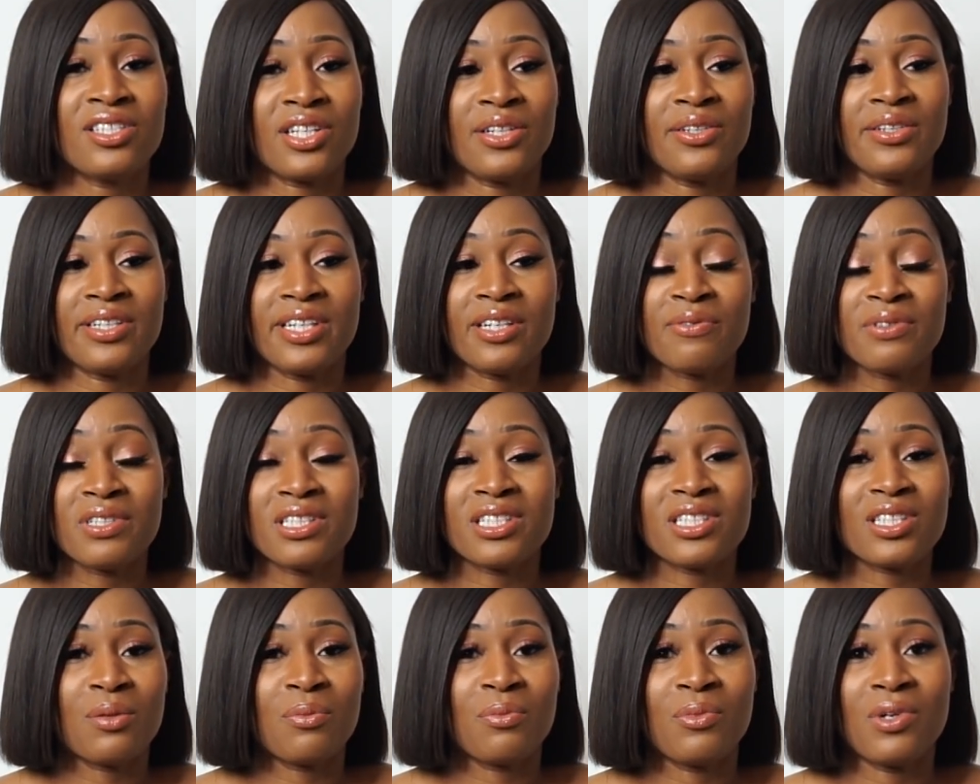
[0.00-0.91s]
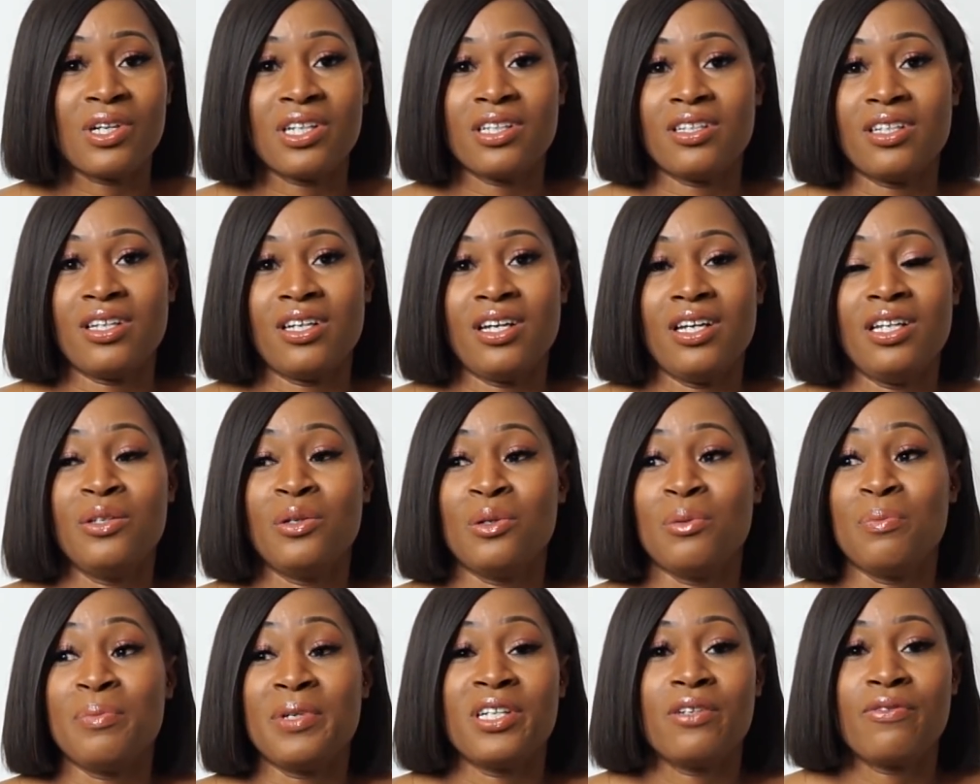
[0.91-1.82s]
So giving someone a
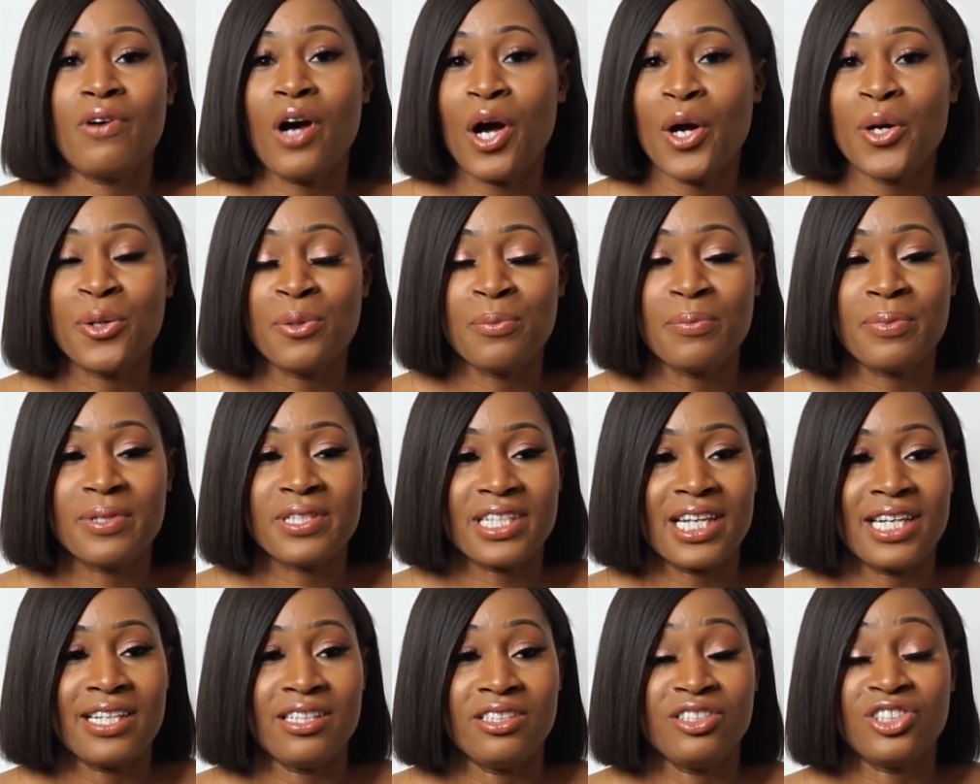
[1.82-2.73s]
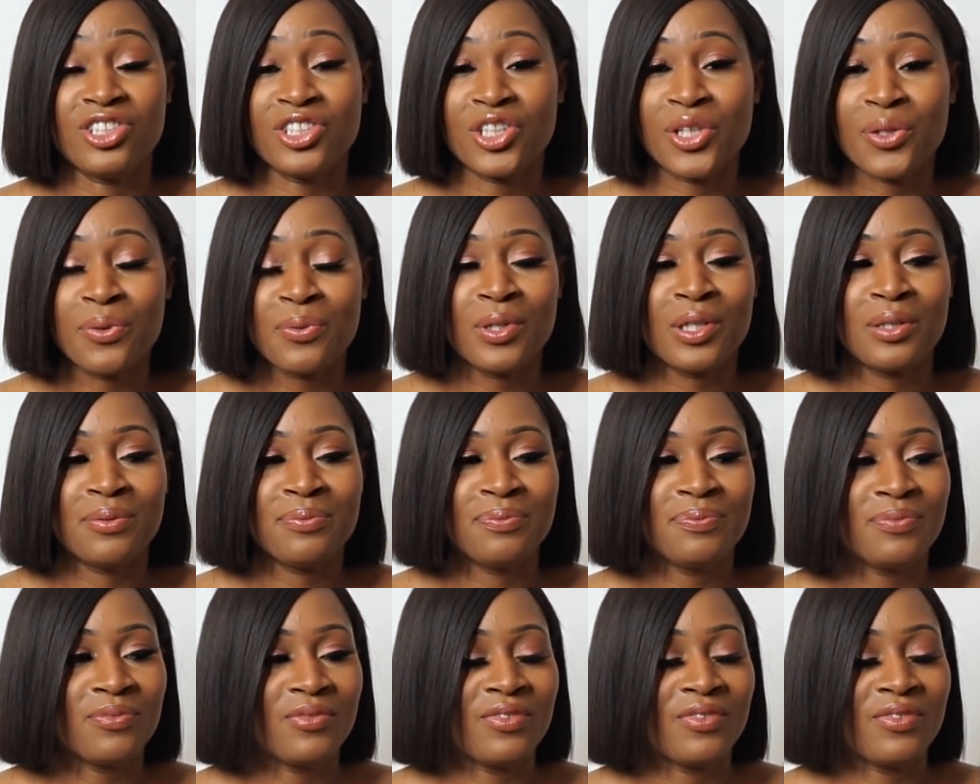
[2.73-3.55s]
little bit of hope, saying, do you know what,